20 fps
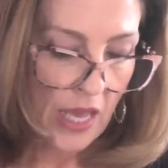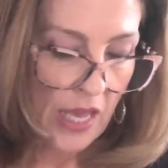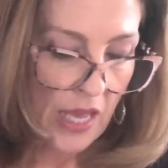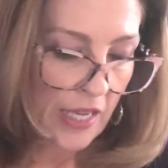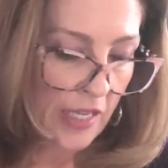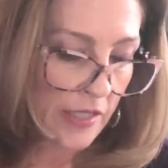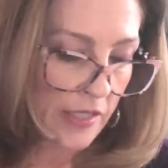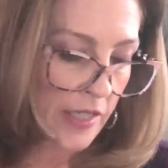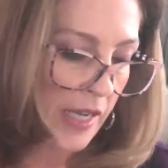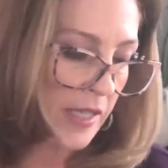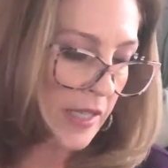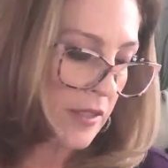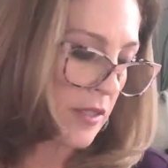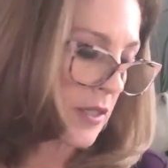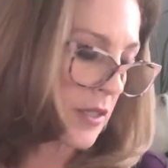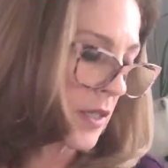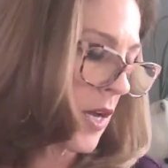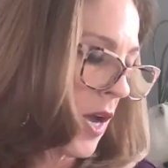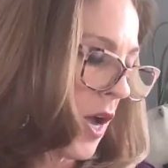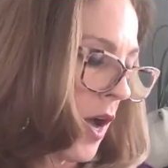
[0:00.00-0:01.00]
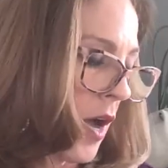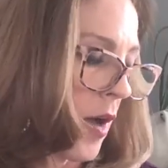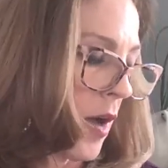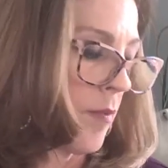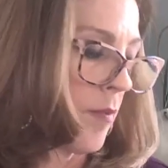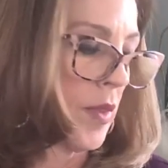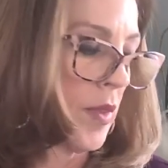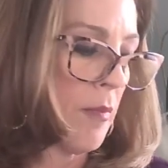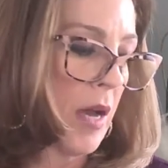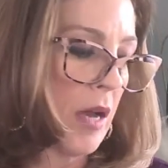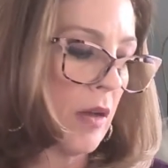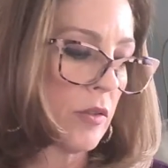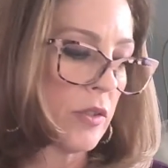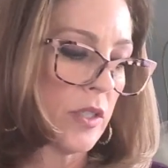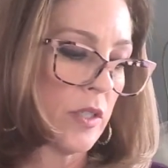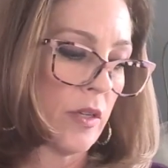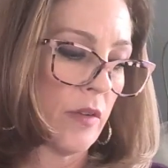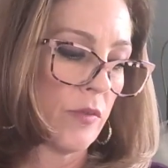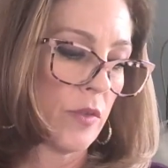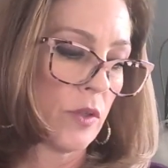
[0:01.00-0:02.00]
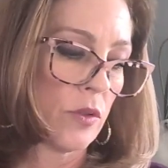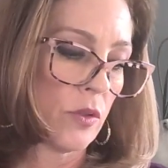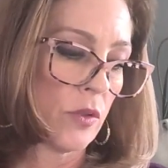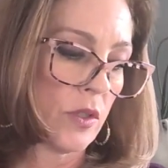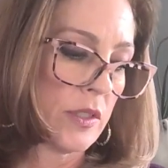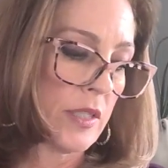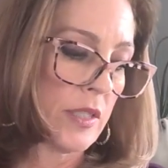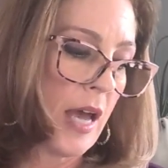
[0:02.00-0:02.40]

In days to come, the mountain of the Lord's